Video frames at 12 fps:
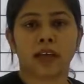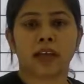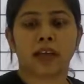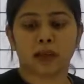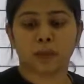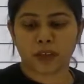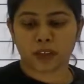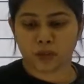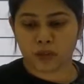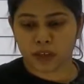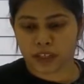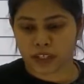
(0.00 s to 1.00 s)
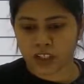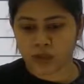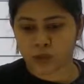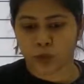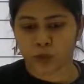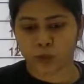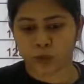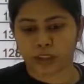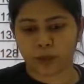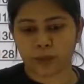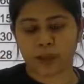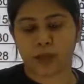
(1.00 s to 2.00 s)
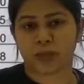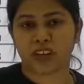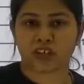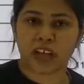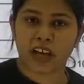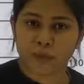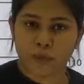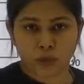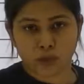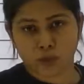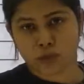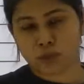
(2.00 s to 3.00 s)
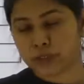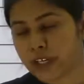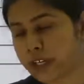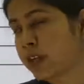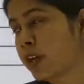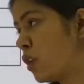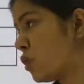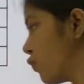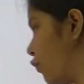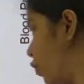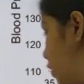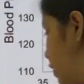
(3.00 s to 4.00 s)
In a particular age, what would be the blood pressure? I want to know that. So for